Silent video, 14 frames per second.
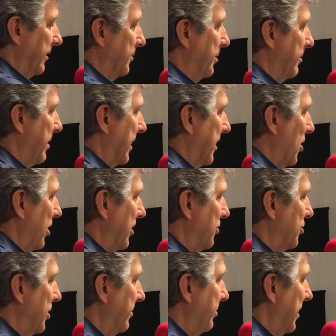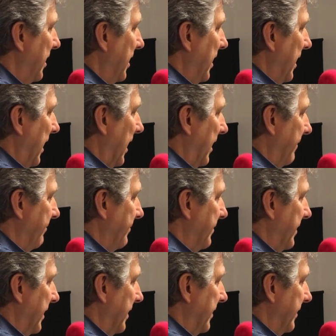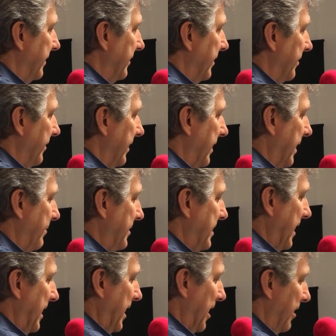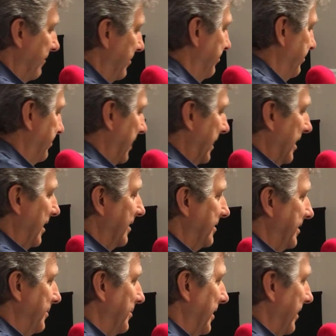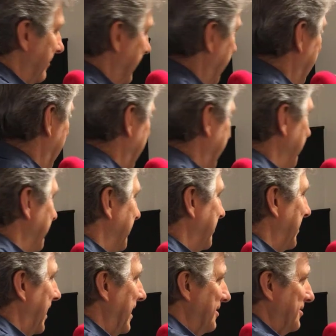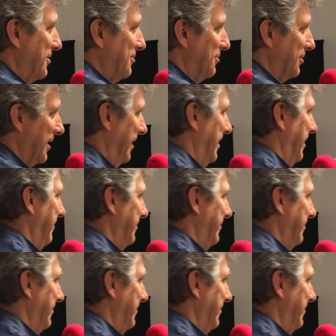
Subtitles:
little bit about guardianship. They got to be taken care of, and by golly, it seems like they can't get them to stay in school, can they?